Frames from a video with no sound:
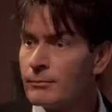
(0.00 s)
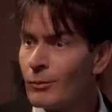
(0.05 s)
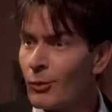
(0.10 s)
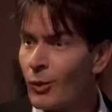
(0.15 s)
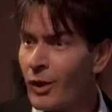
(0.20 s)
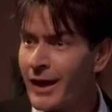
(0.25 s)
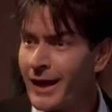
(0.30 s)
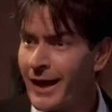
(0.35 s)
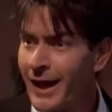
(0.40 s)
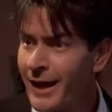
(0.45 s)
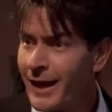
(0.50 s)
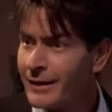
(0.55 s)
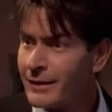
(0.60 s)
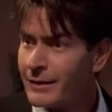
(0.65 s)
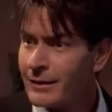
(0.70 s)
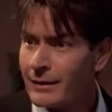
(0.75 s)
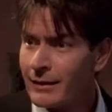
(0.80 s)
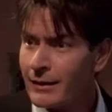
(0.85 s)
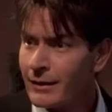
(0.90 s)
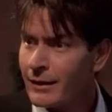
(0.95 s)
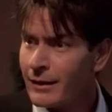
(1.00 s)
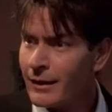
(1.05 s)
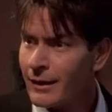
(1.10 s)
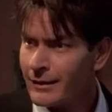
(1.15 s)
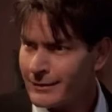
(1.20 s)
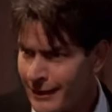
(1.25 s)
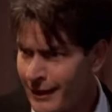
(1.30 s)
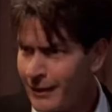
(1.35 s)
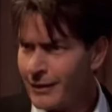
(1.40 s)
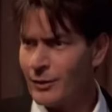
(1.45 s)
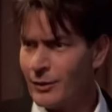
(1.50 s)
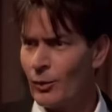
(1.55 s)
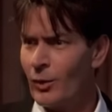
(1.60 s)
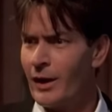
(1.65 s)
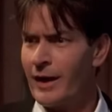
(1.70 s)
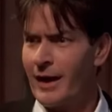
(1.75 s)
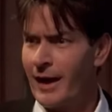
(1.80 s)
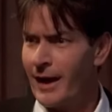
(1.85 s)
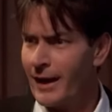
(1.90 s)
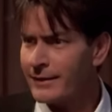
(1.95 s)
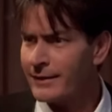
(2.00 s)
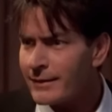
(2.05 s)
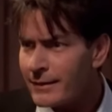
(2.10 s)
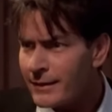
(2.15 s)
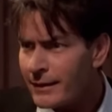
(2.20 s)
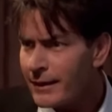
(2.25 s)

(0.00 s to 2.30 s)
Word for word: Why not? I'll tell you why not.